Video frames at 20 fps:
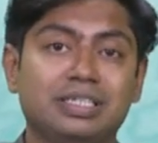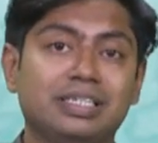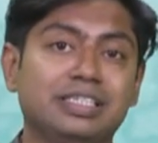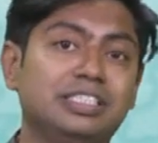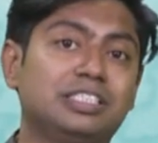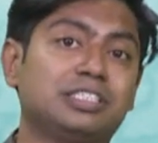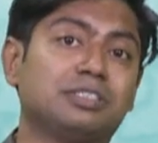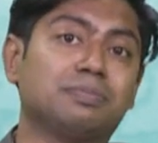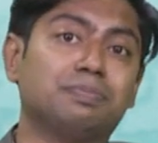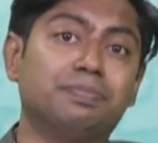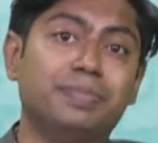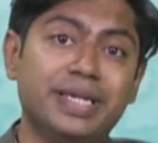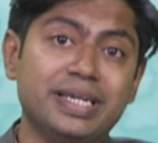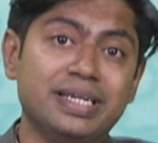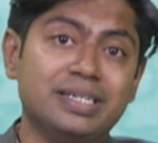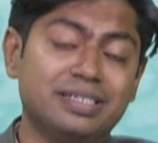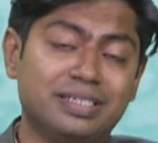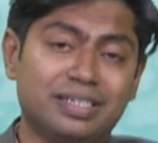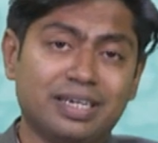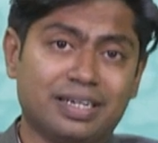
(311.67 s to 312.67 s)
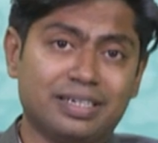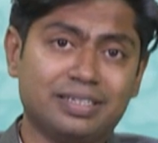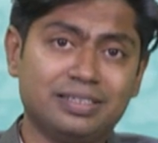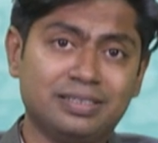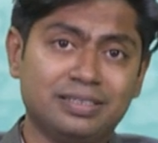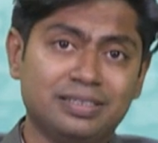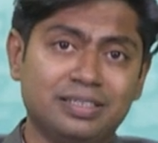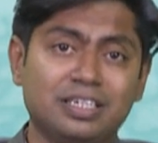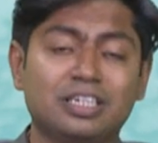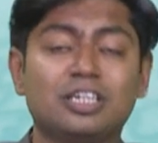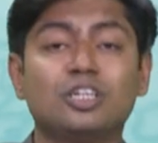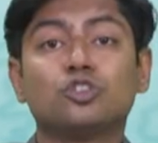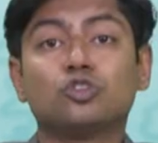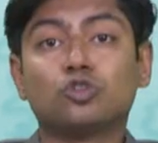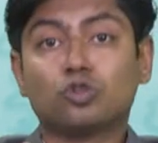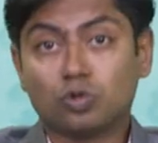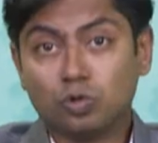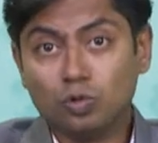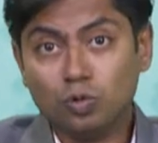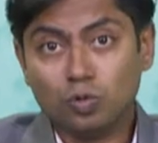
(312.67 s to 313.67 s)
is being done
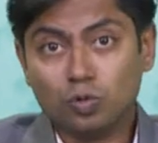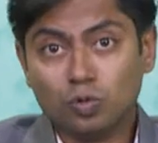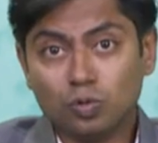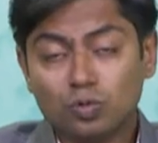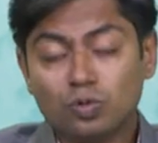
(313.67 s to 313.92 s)
through